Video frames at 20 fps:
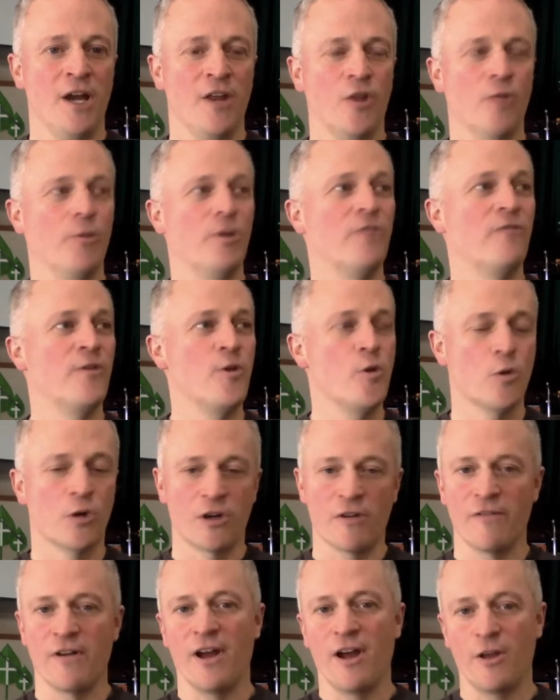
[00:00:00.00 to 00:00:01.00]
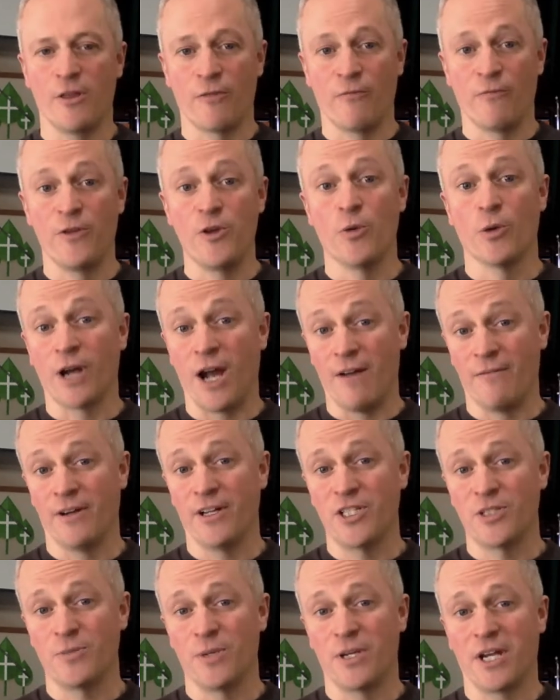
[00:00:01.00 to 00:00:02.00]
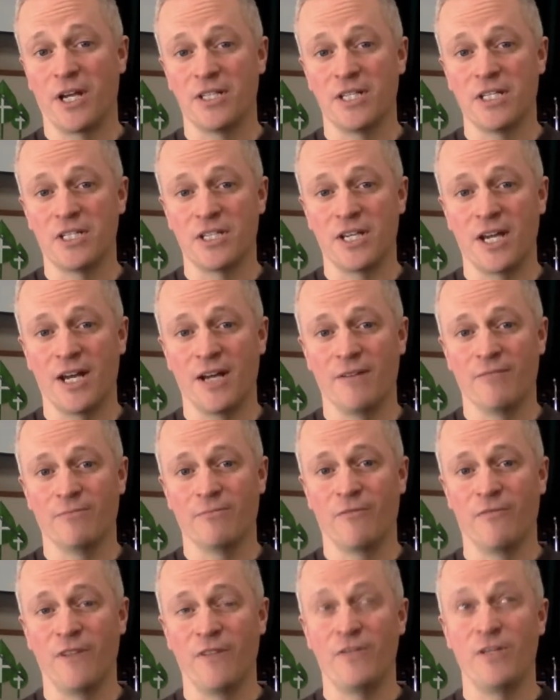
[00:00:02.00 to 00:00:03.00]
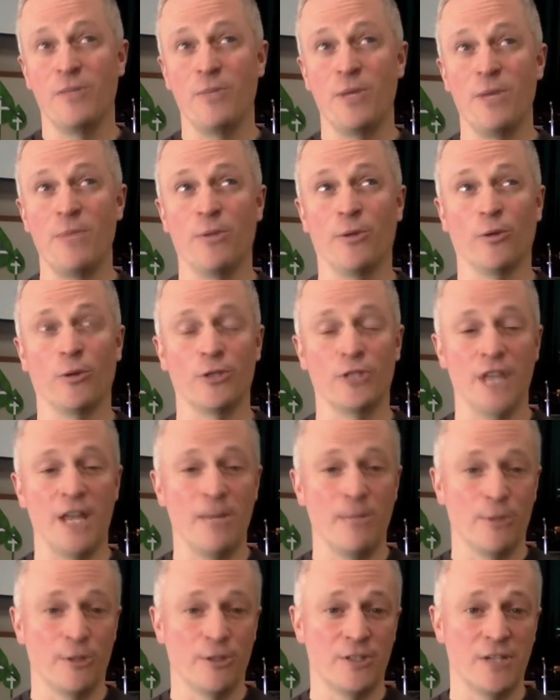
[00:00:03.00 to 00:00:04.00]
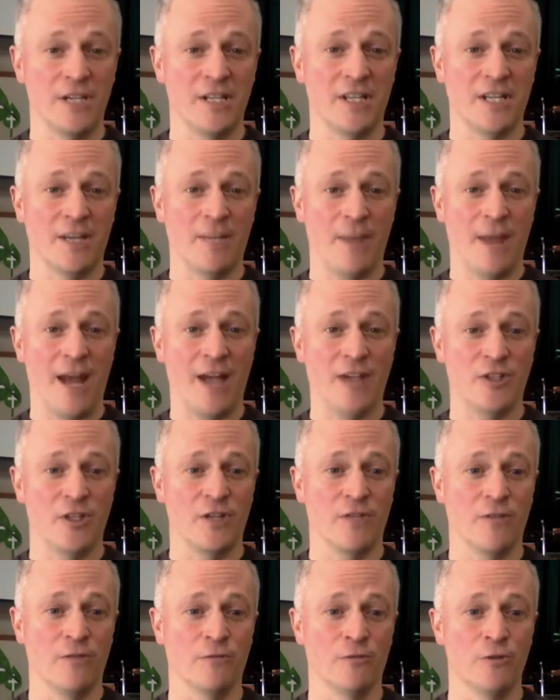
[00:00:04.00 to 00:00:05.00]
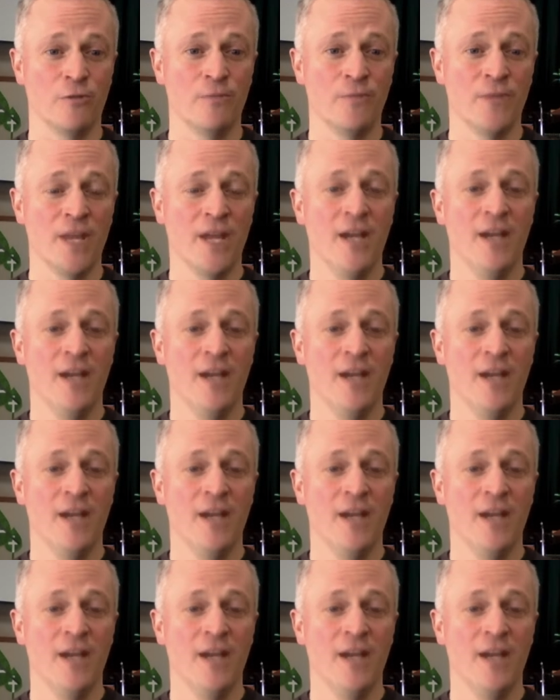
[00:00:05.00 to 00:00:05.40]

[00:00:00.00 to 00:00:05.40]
there'll be fewer of us because it's 50 people or 10% of the capacity of the room.